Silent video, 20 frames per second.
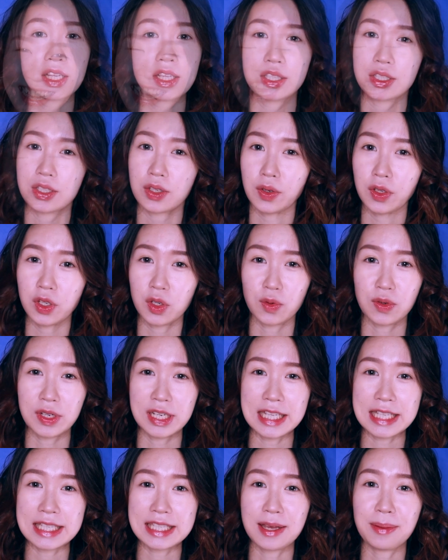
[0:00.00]
So you will
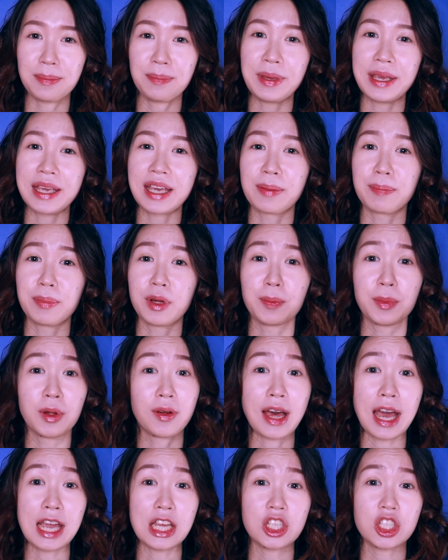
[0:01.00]
need some pink and
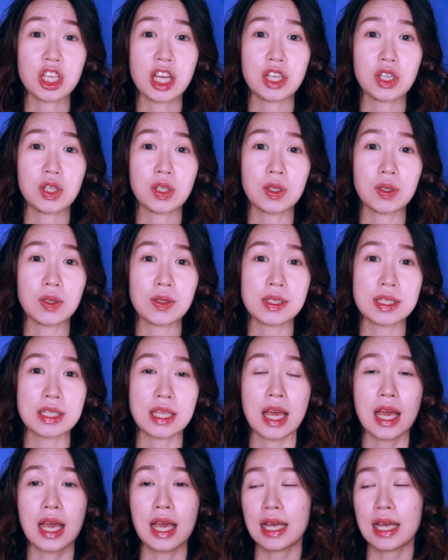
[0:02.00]
purple eyeshadows.